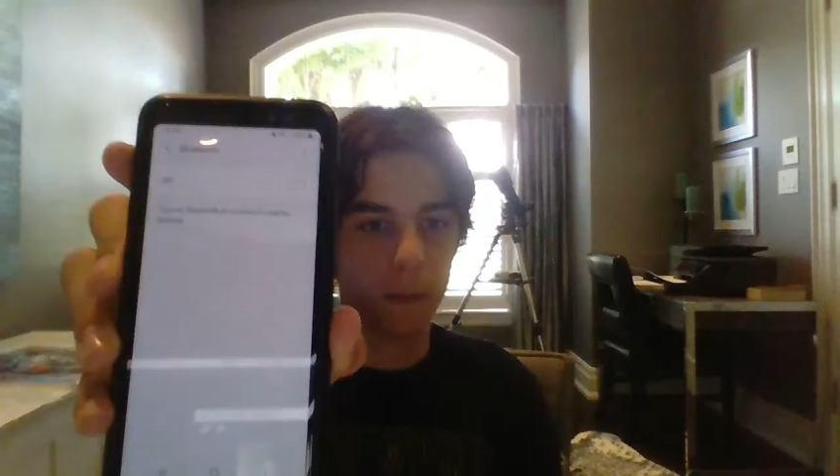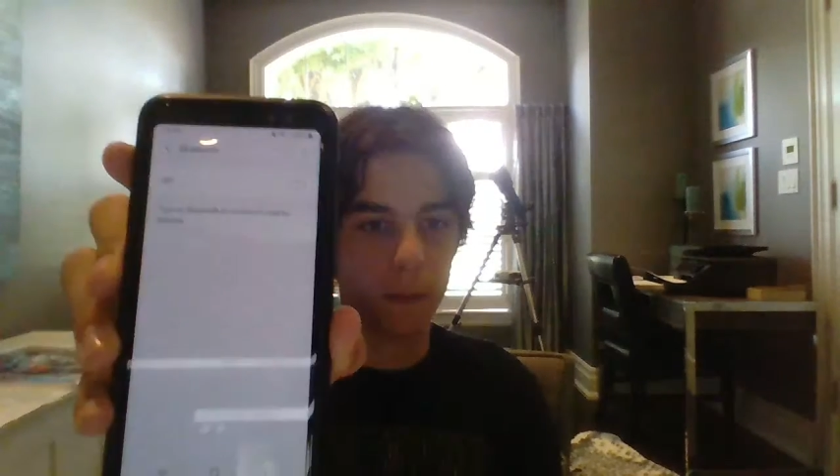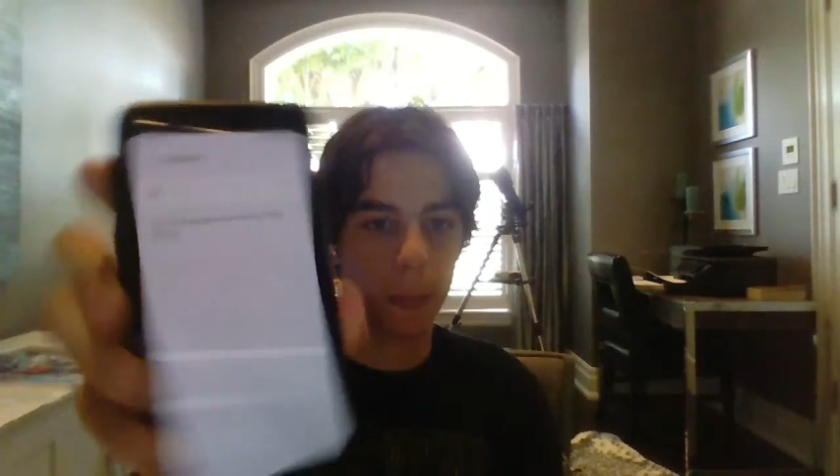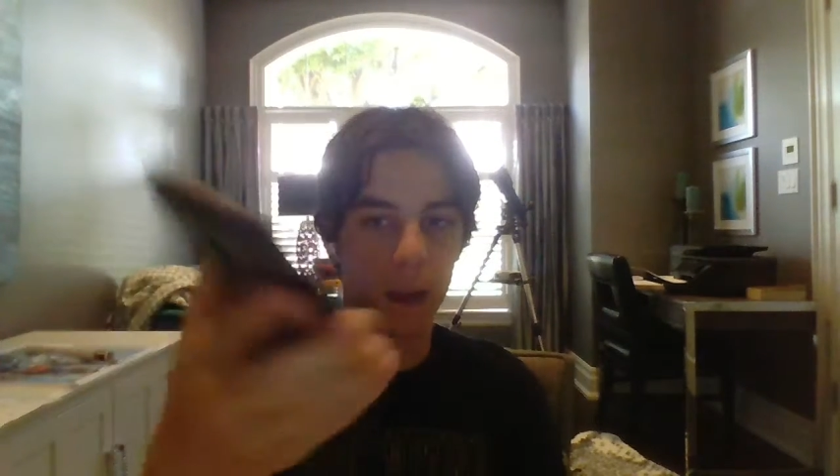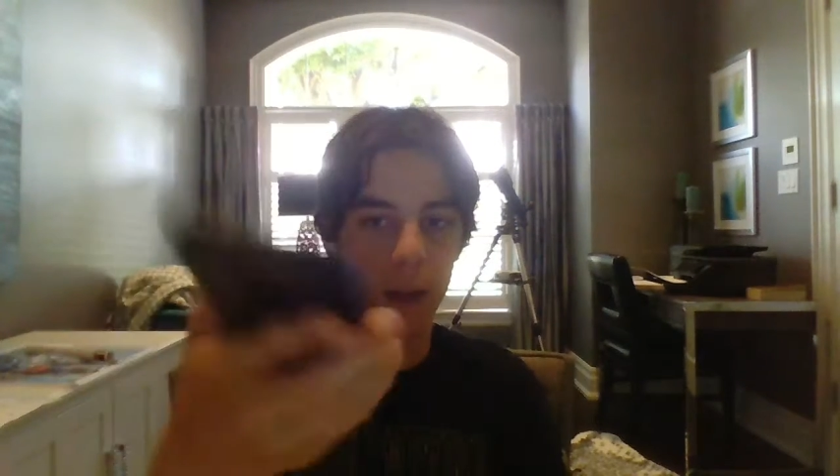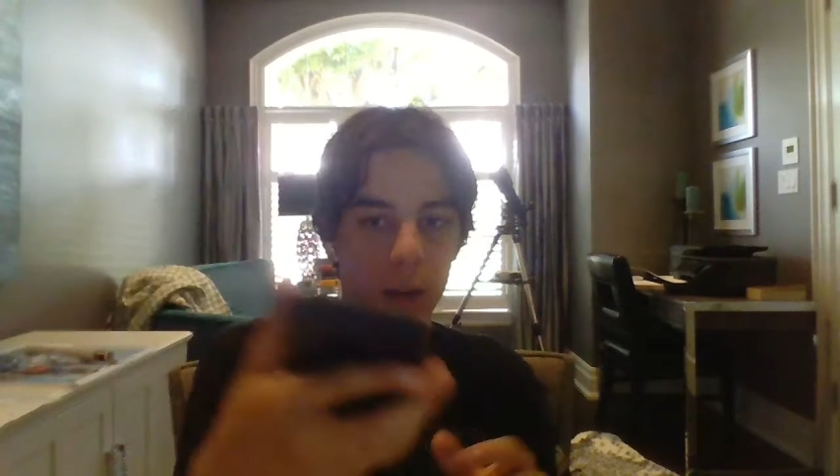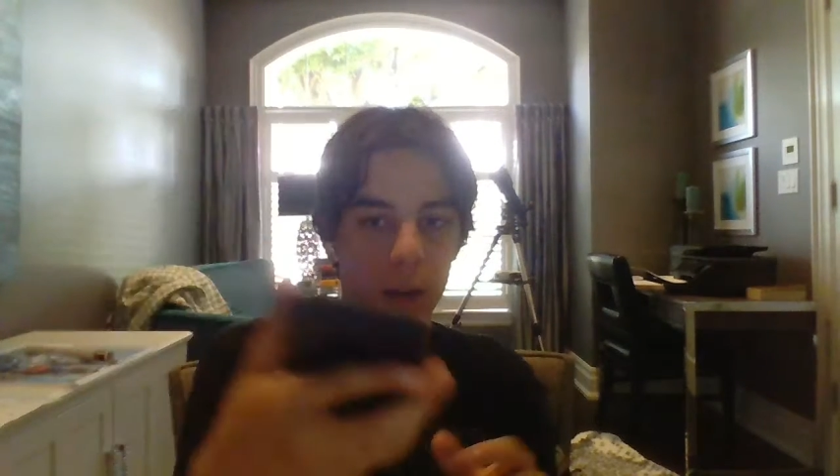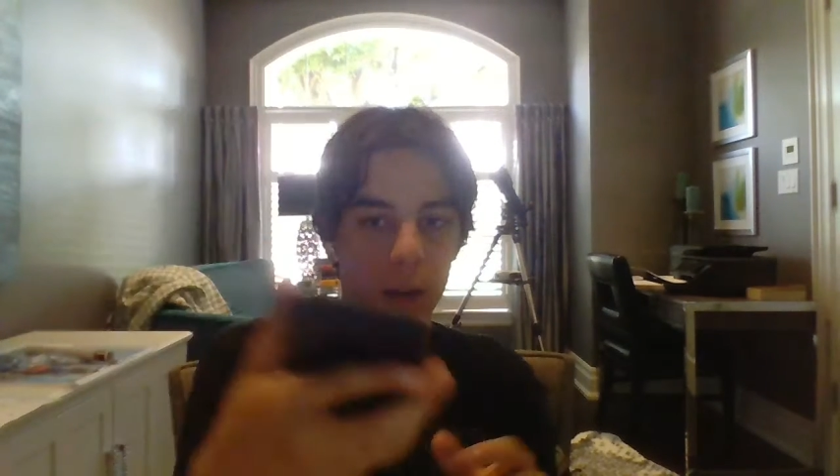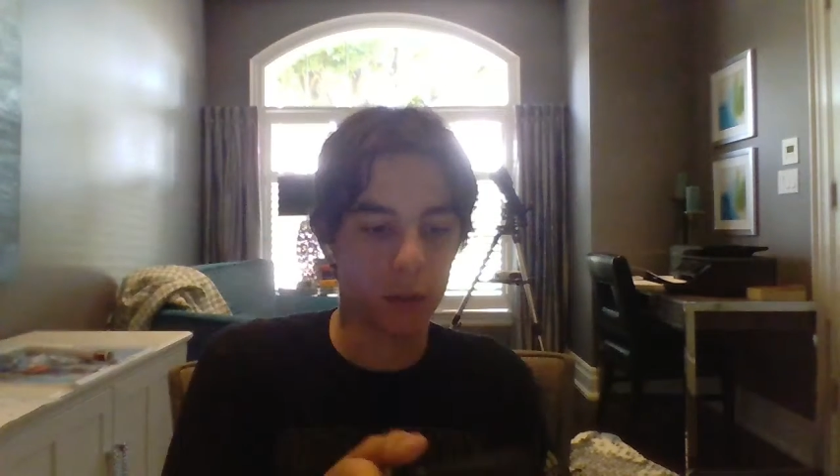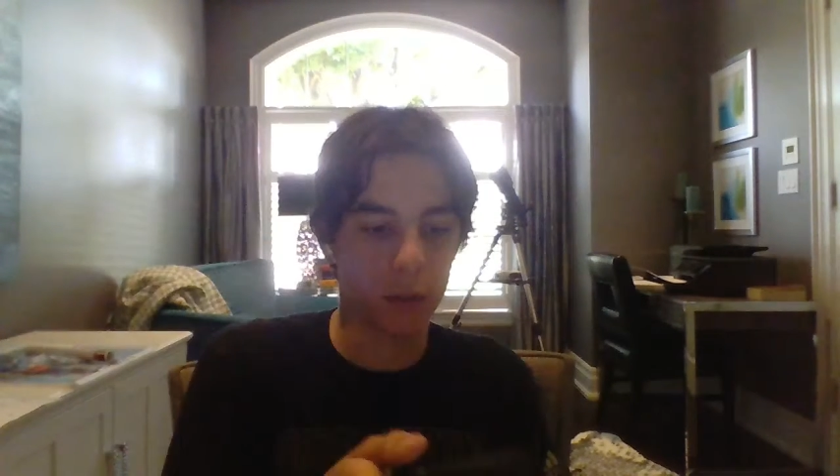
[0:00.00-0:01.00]
and then you
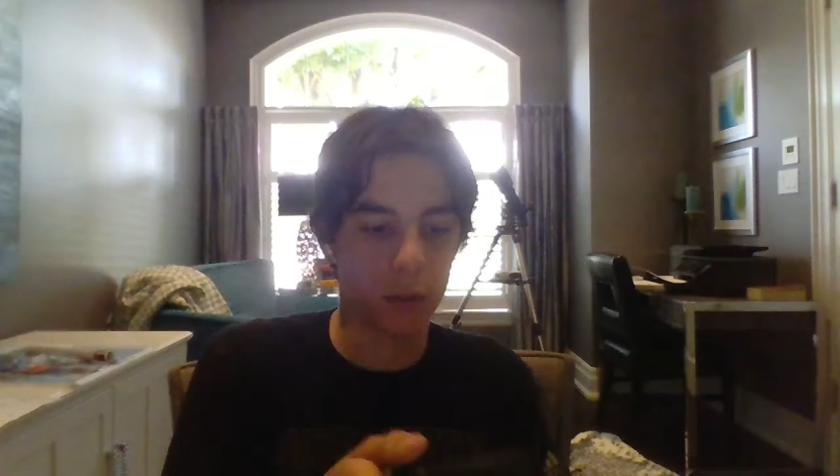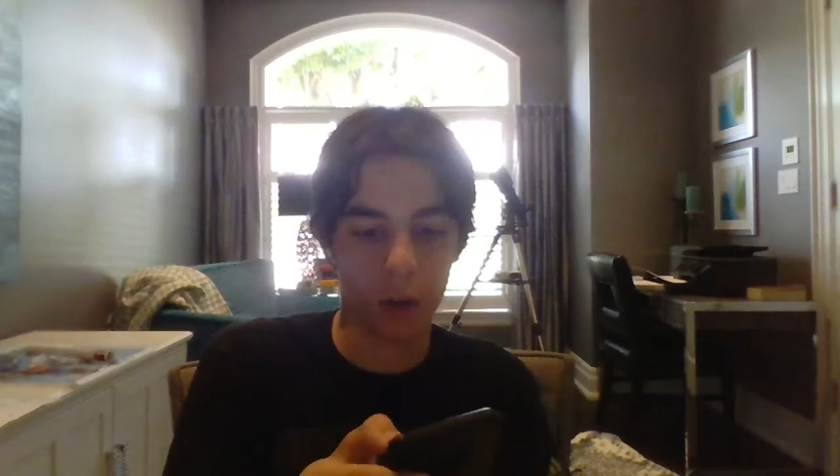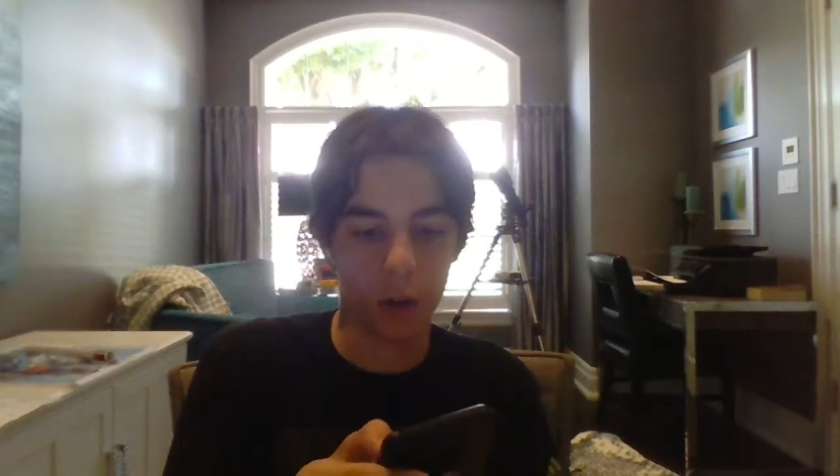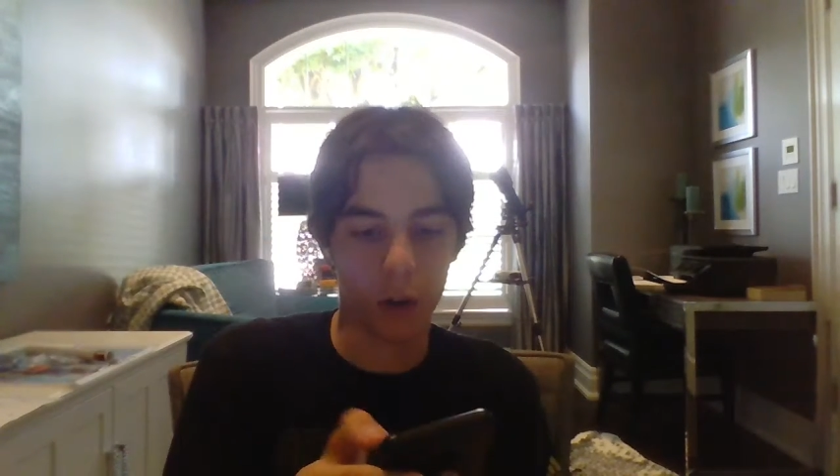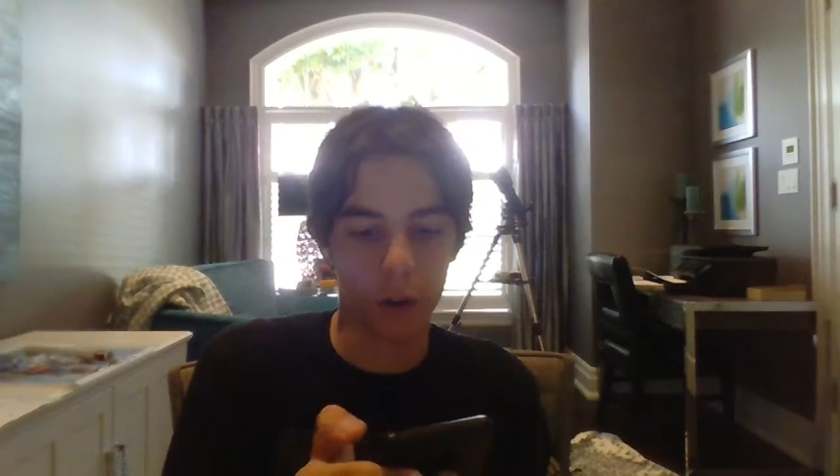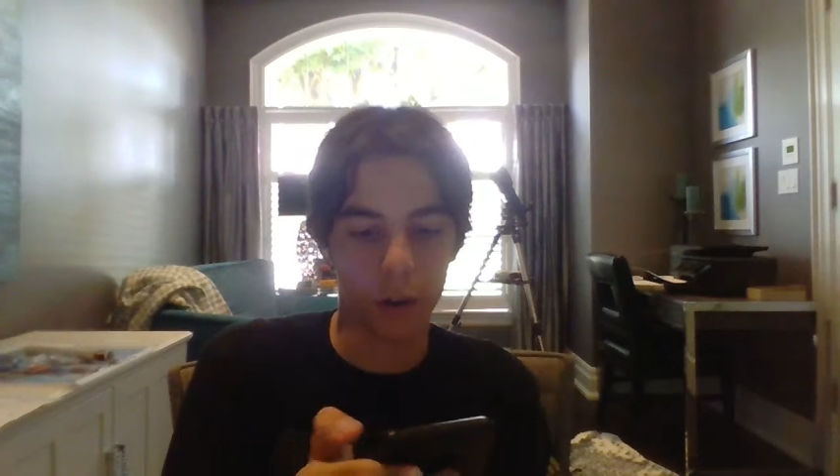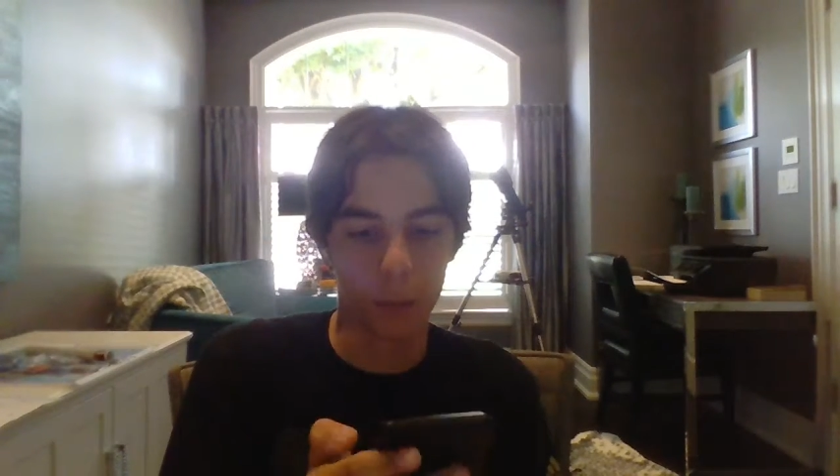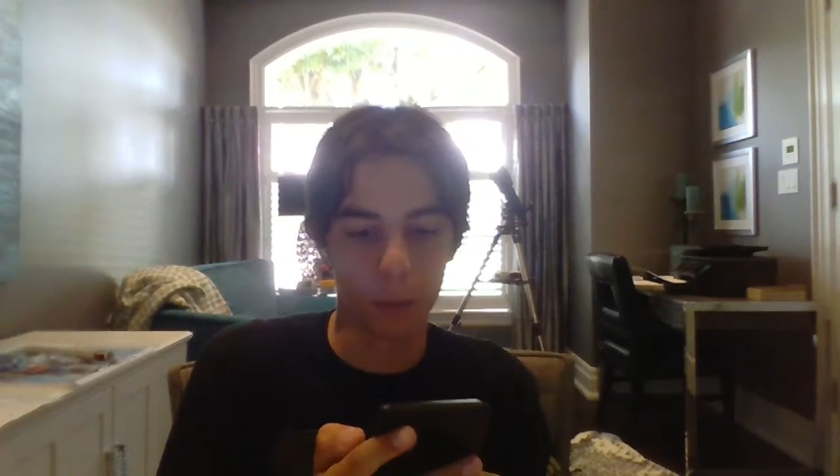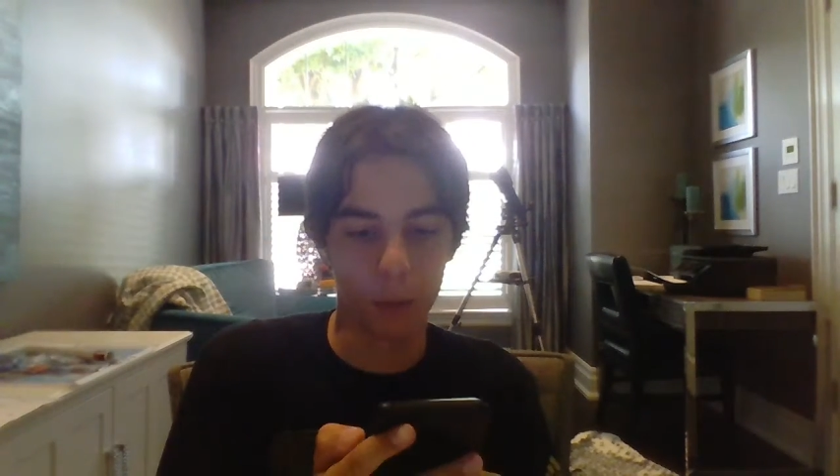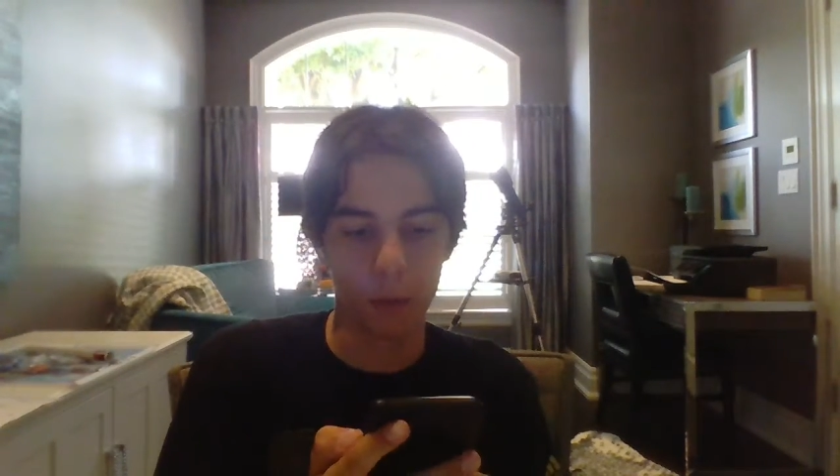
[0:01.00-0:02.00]
want to turn on your
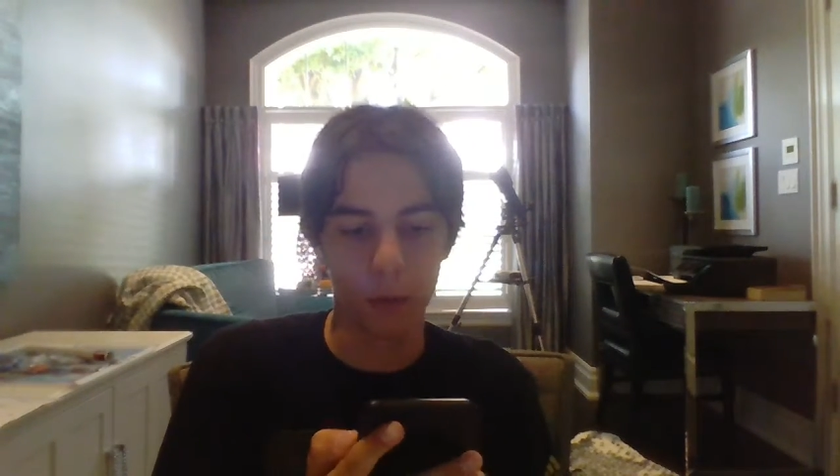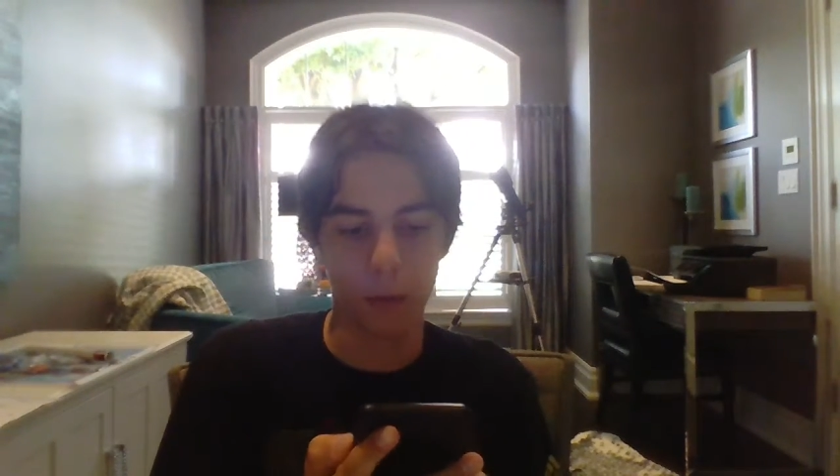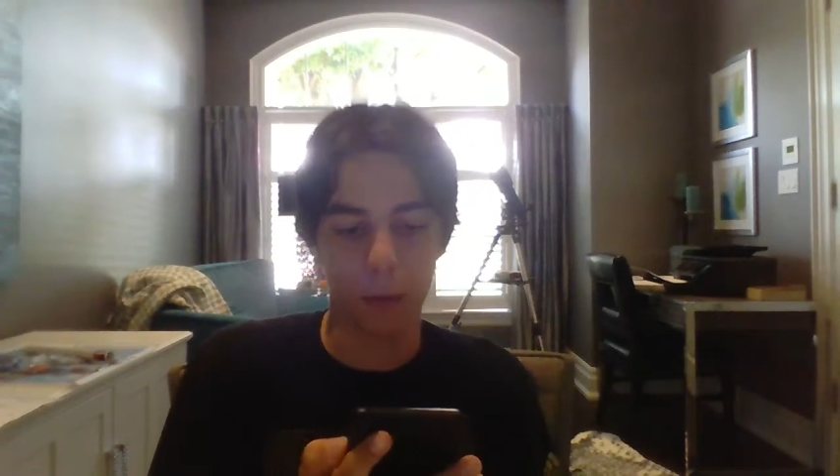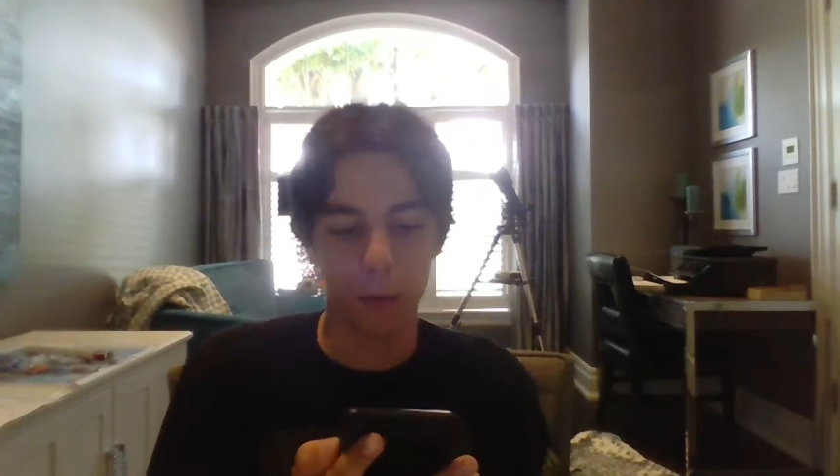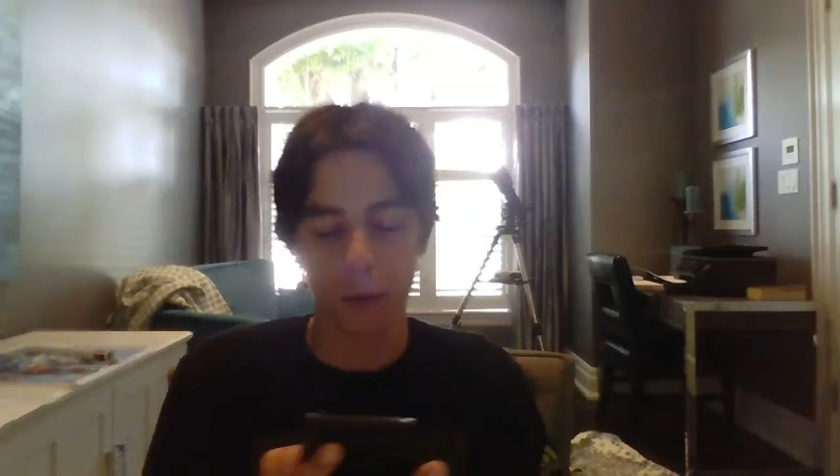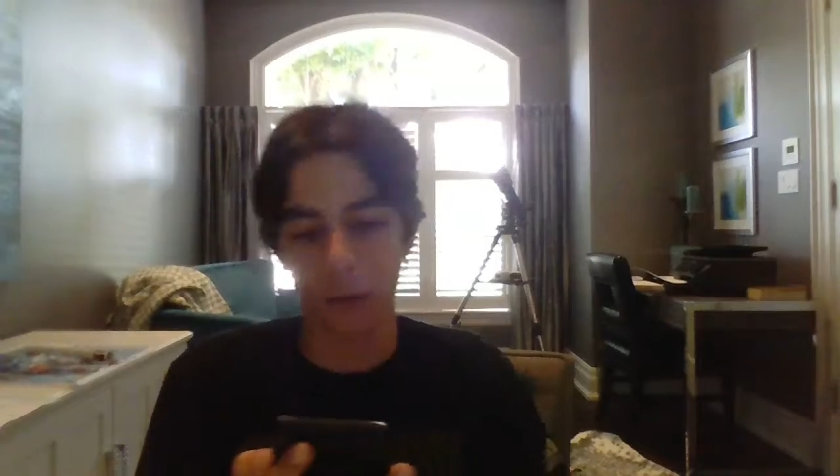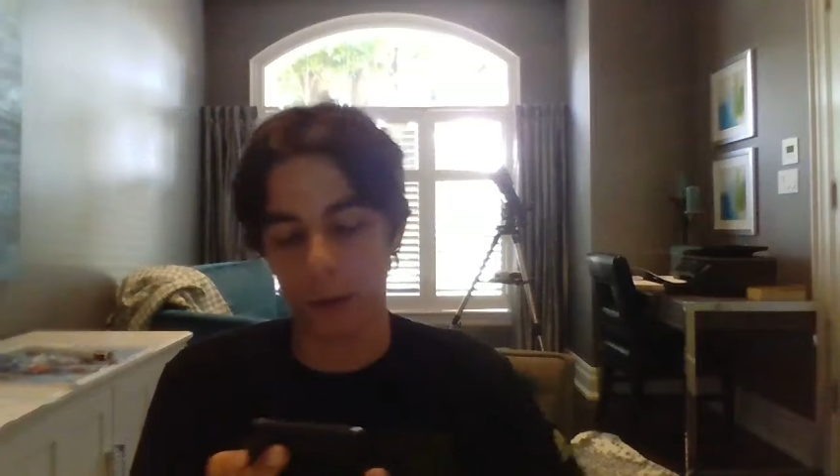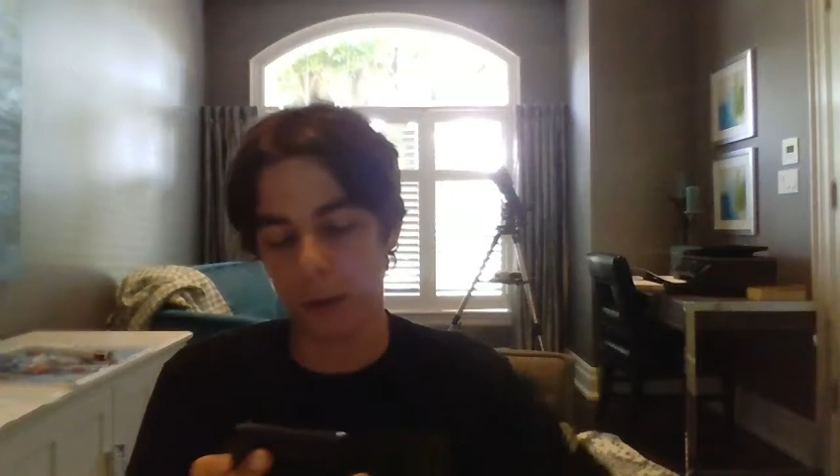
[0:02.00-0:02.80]
Bluetooth.